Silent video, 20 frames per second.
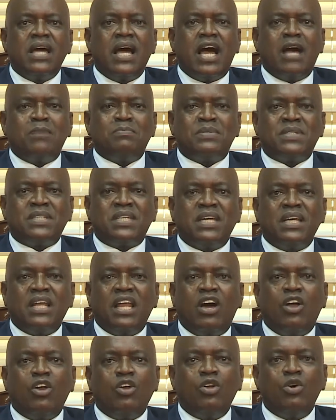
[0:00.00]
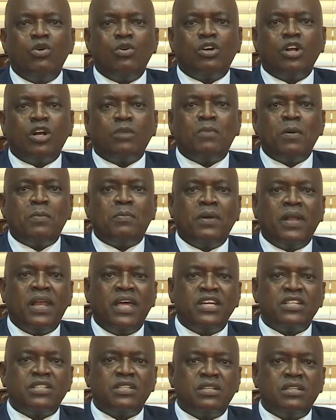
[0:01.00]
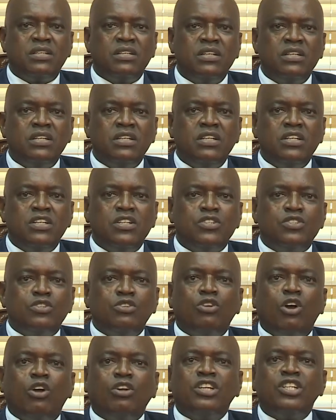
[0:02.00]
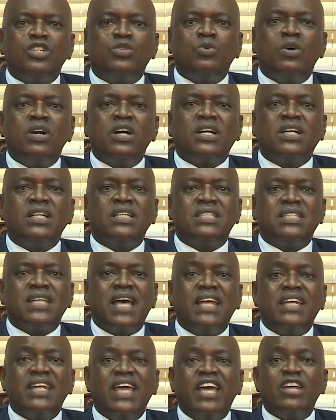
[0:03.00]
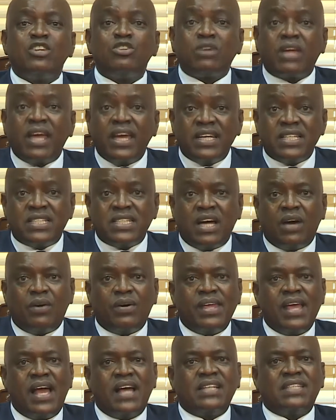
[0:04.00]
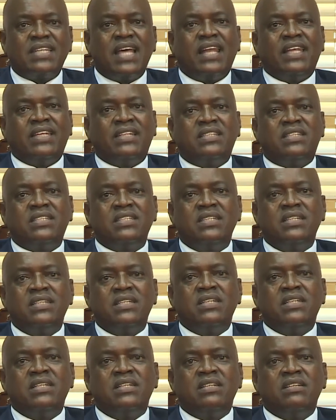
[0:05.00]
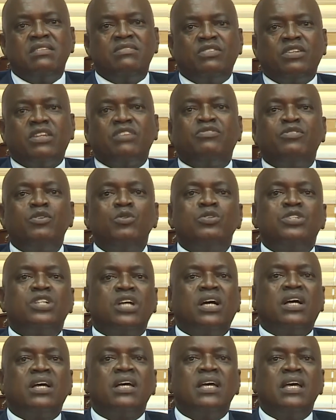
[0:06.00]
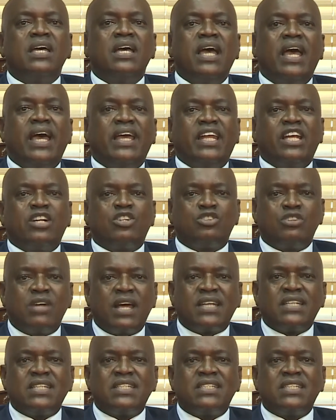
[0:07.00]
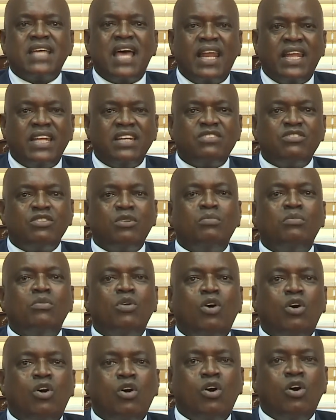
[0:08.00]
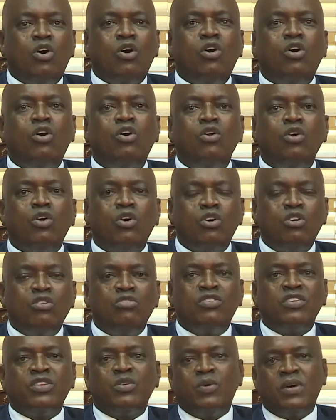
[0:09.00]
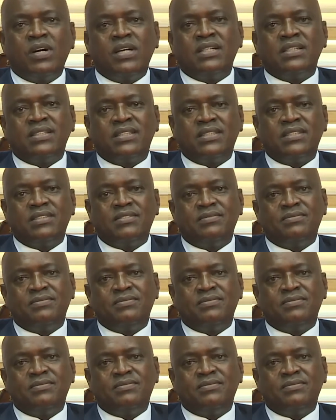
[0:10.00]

upskill our local population to knowledge workers, and educate our young talent for the future and attract talent from all over the world